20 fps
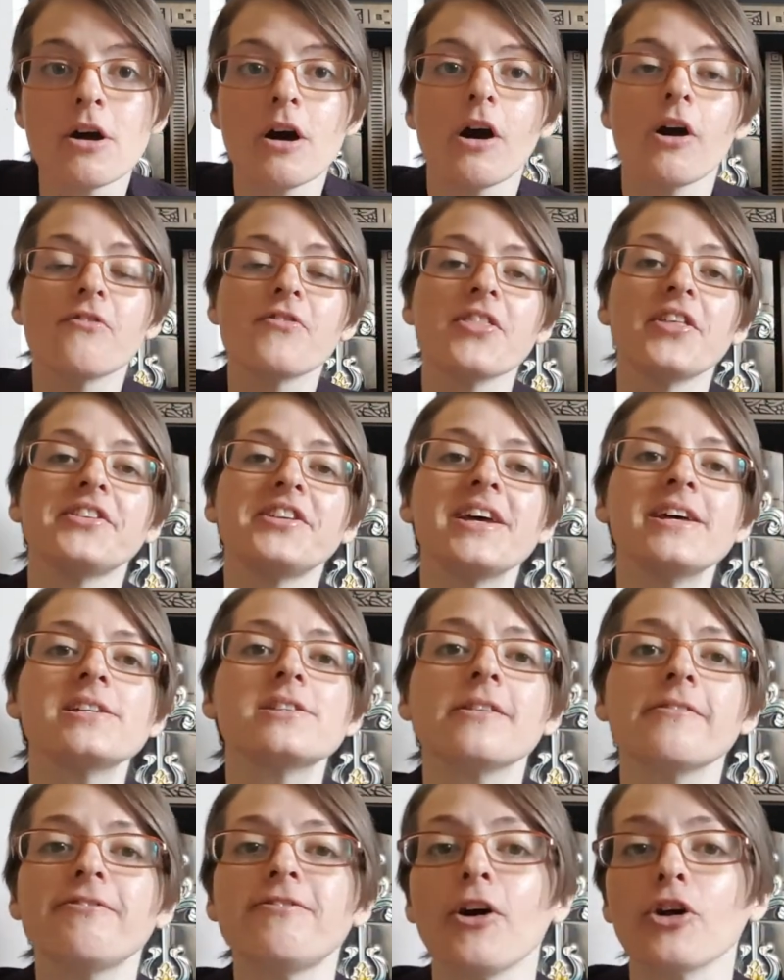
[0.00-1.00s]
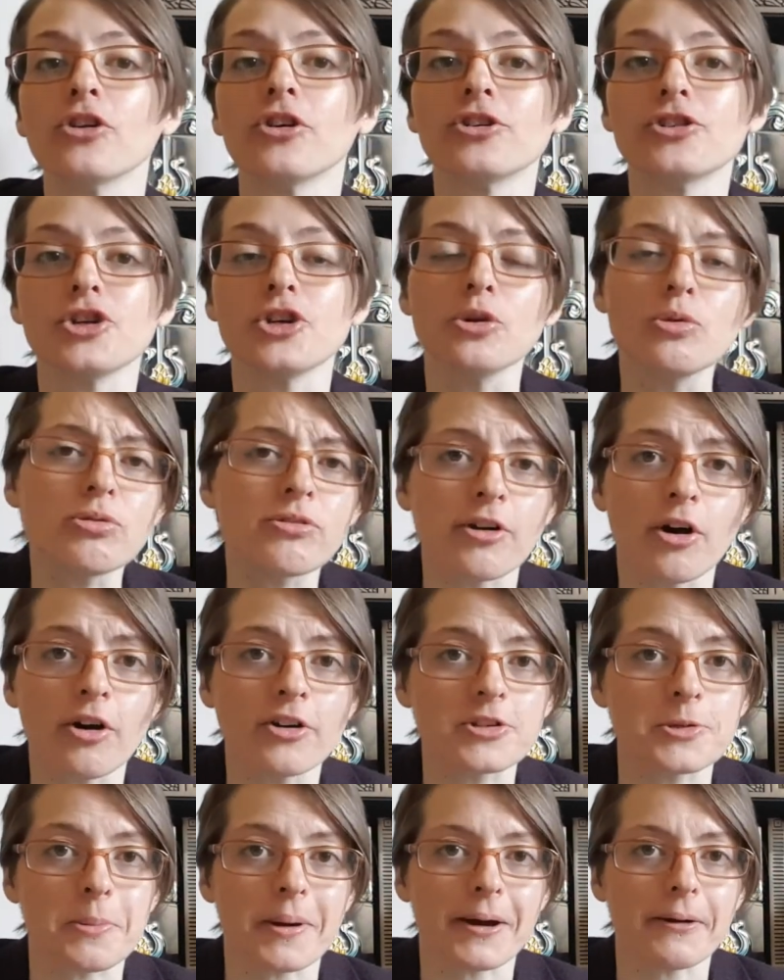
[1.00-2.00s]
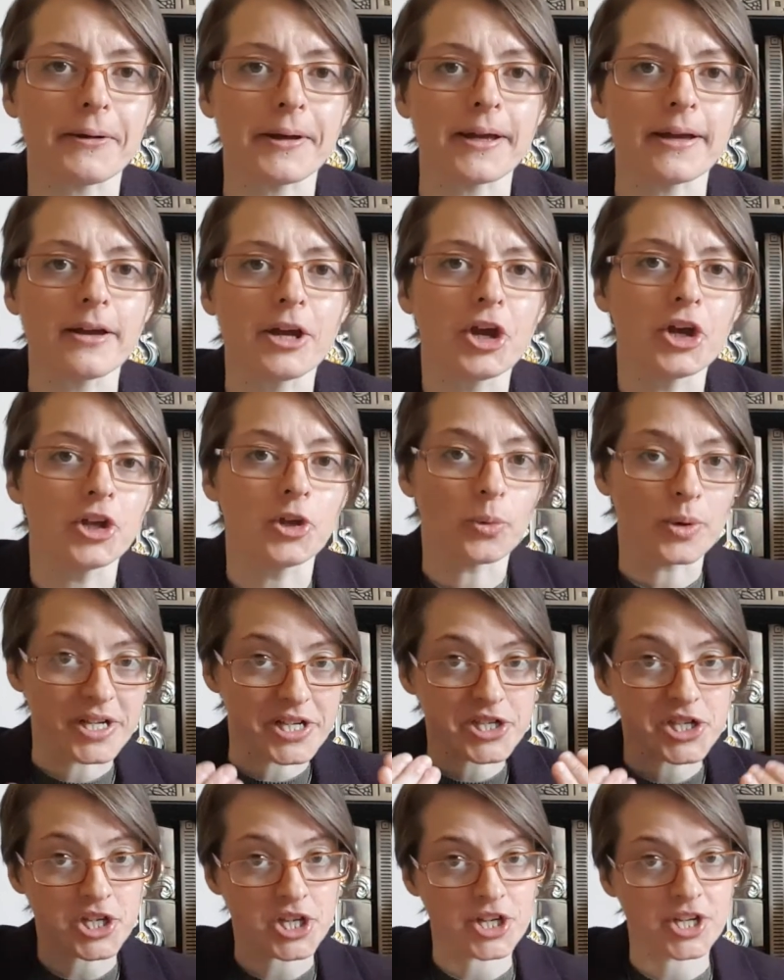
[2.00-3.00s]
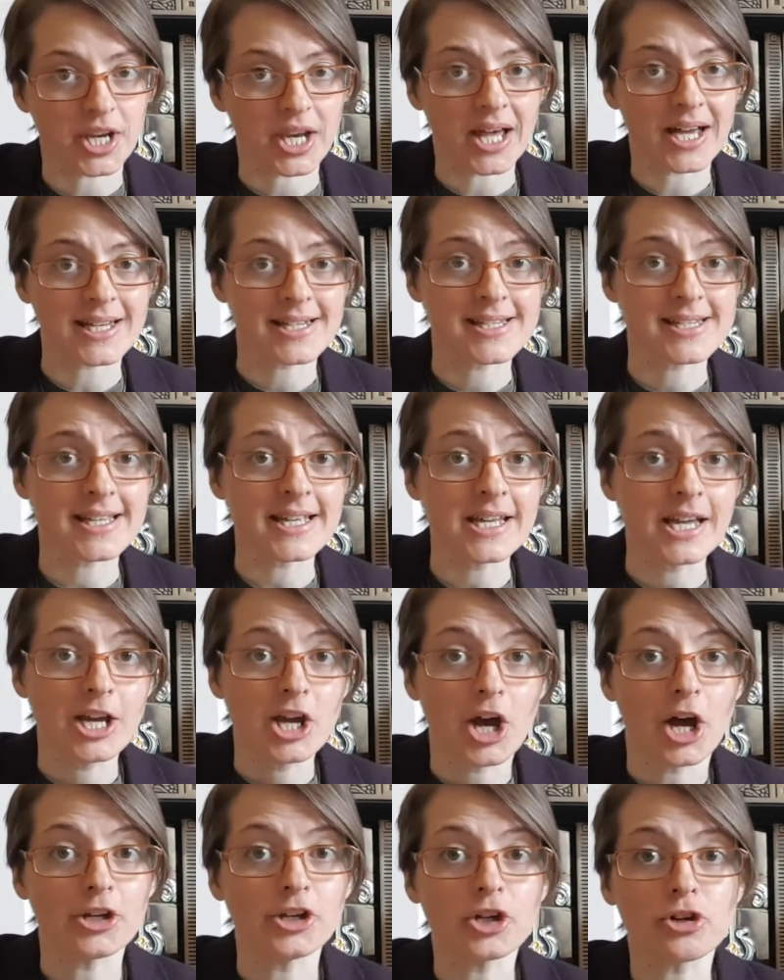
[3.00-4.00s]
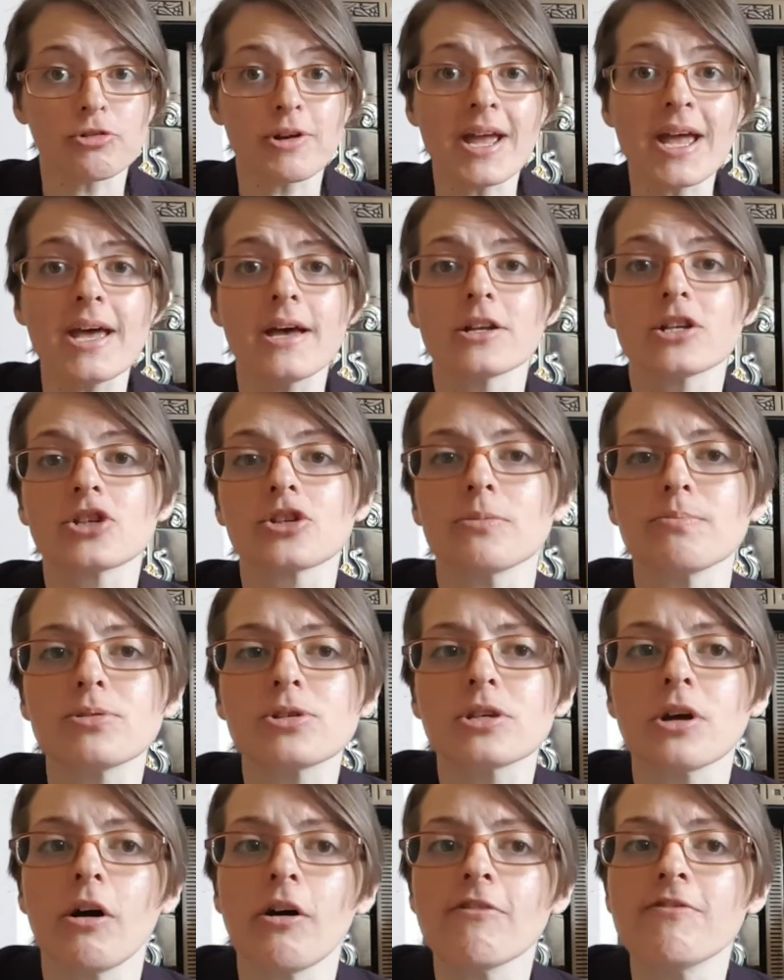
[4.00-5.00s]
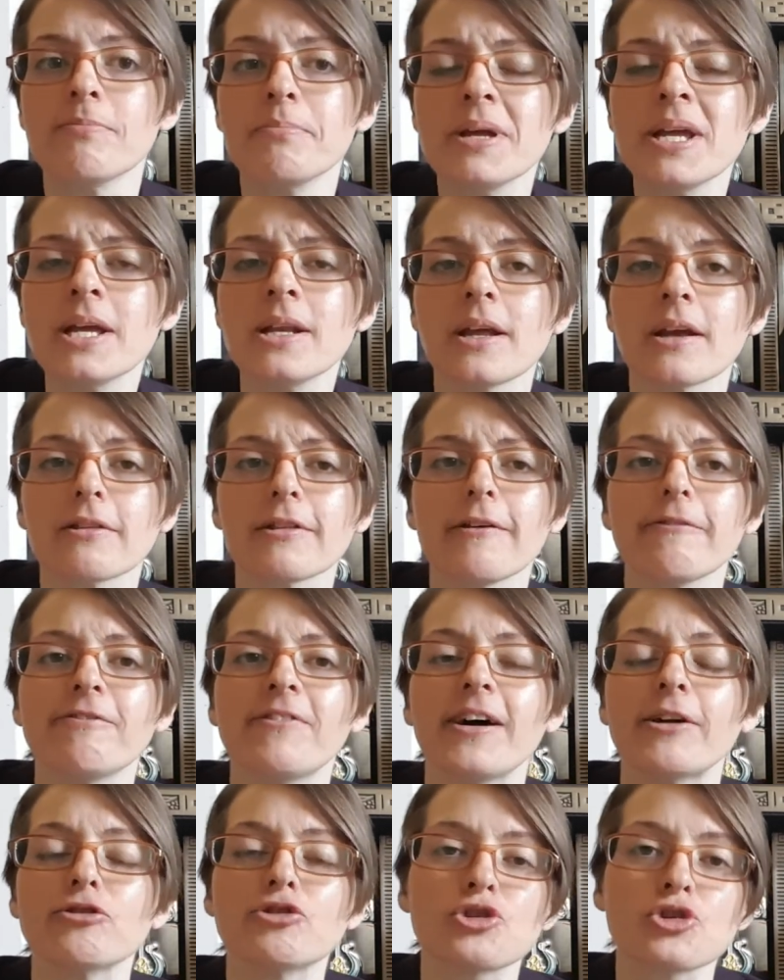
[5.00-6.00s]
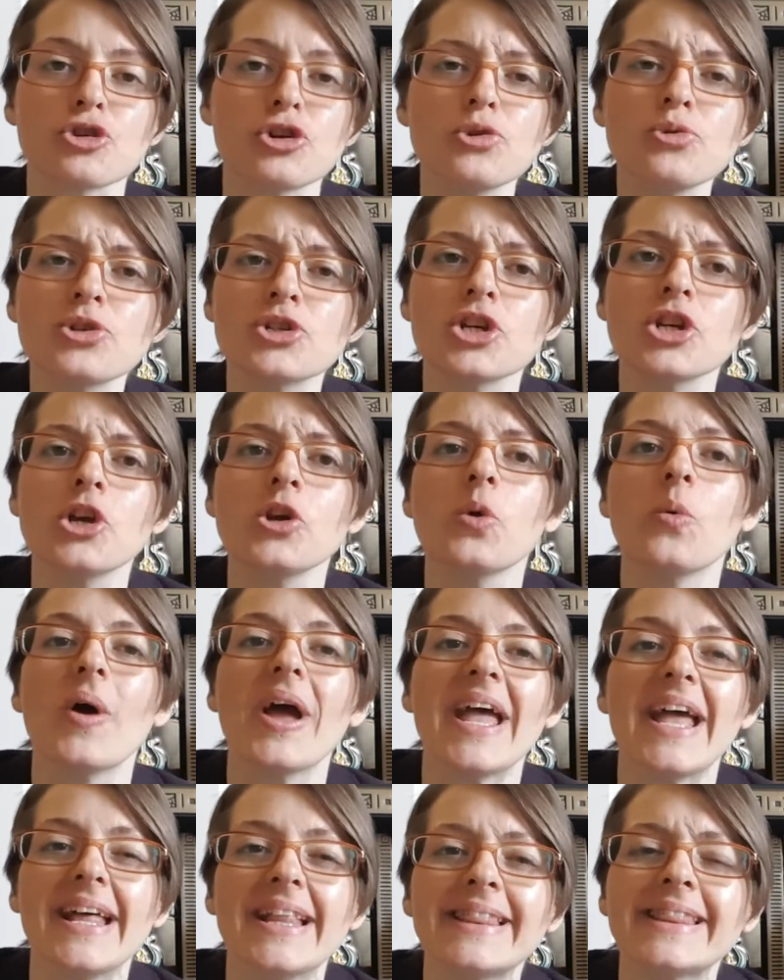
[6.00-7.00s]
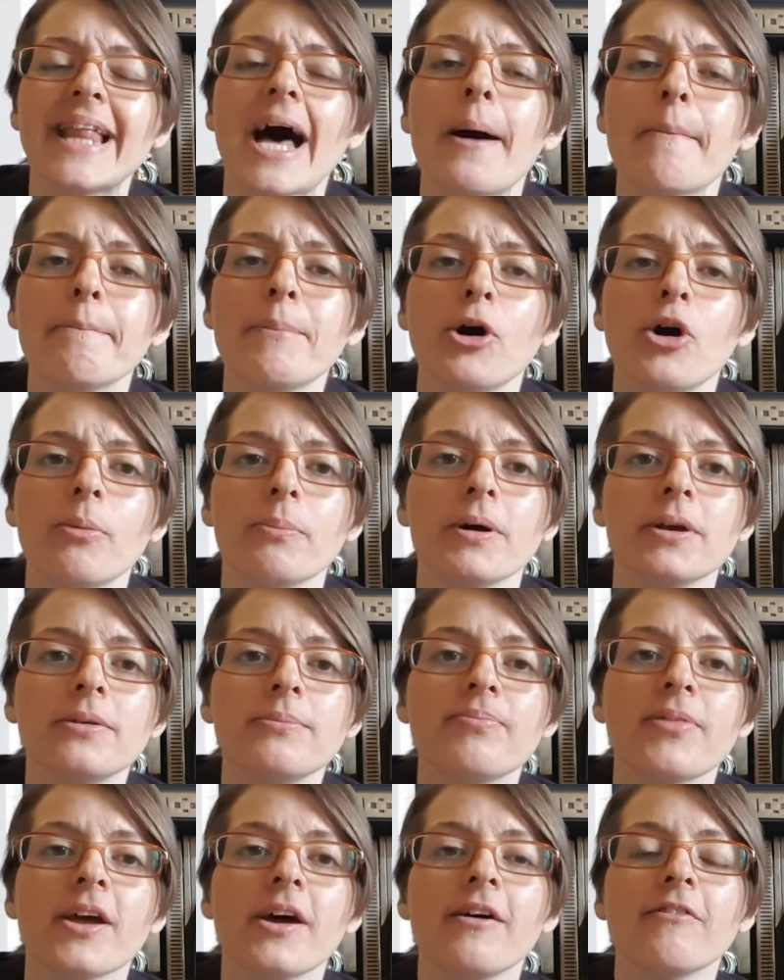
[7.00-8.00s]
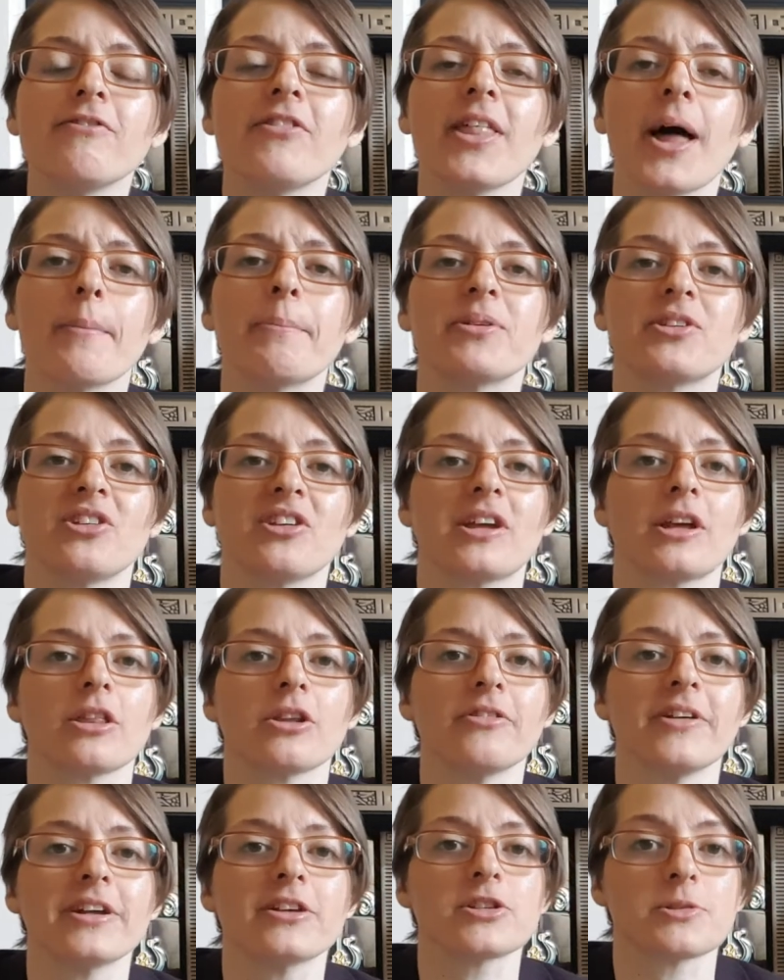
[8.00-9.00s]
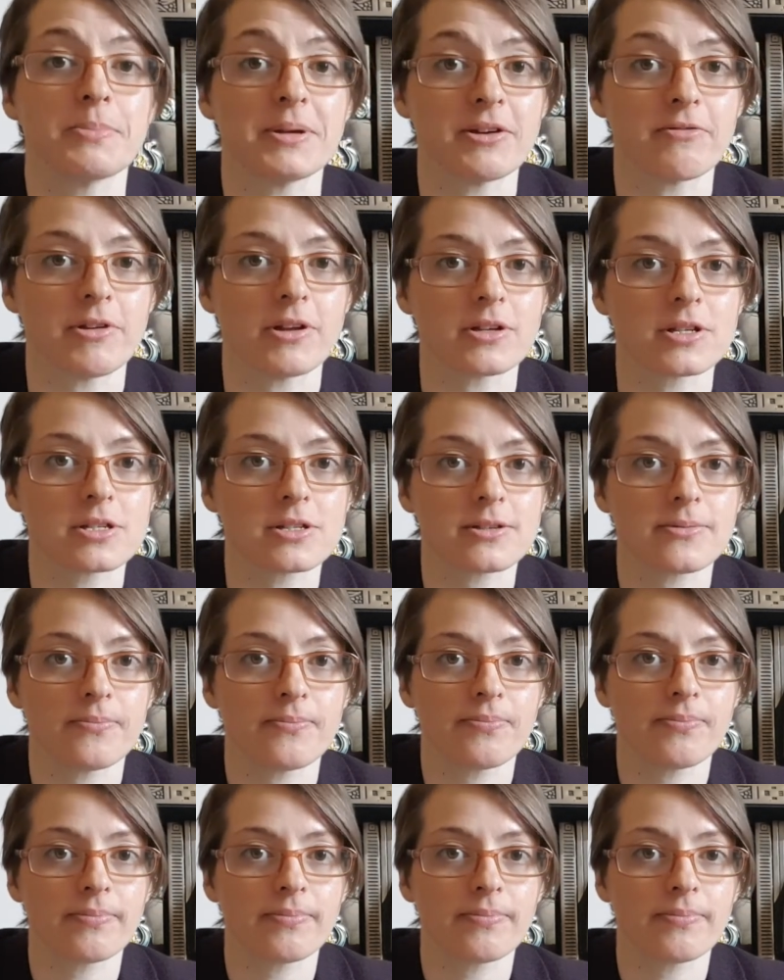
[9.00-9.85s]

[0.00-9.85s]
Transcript: Over the days that followed, you thought about it, you internalised it, and you created some sort of meaning that felt true to you in that moment for that particular experience.